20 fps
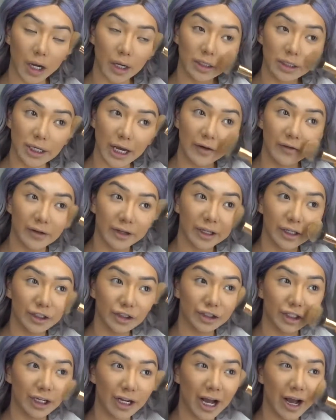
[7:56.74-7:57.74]
I definitely
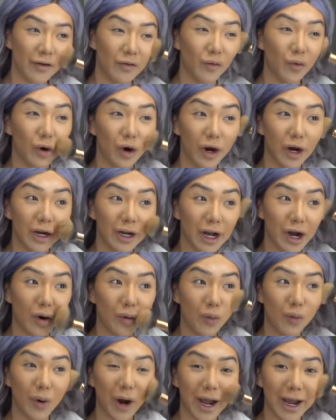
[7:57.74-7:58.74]
shouldn't have worn a
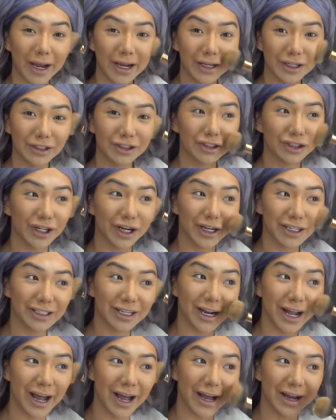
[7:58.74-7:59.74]
white shirt
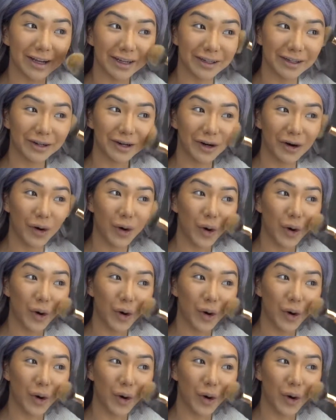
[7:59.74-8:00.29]
today, or a